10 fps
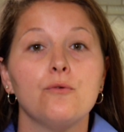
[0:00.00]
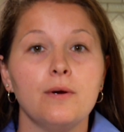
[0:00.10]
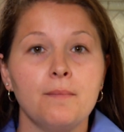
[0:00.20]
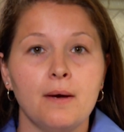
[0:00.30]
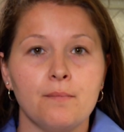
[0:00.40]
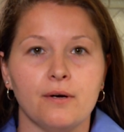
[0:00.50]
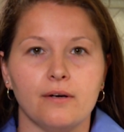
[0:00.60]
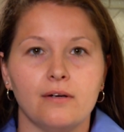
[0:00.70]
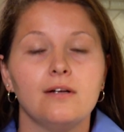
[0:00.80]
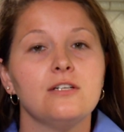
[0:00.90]

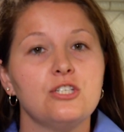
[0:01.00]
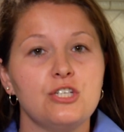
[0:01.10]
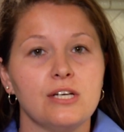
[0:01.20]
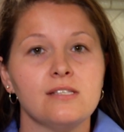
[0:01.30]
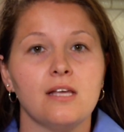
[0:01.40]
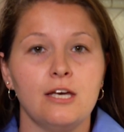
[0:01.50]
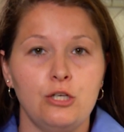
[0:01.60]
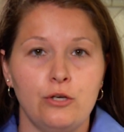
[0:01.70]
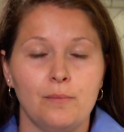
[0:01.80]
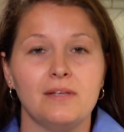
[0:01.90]
Remember, just like
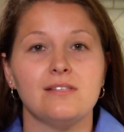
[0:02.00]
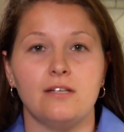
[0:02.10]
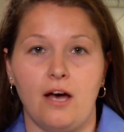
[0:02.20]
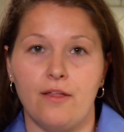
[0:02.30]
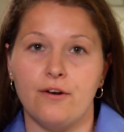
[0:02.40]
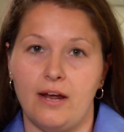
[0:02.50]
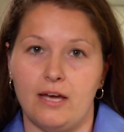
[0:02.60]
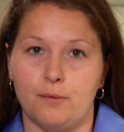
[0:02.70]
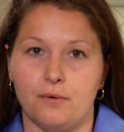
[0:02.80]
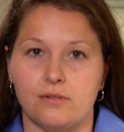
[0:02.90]
humans and other
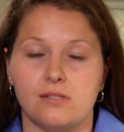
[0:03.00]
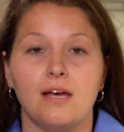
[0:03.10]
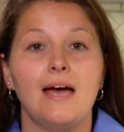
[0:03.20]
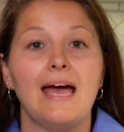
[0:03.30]
animals,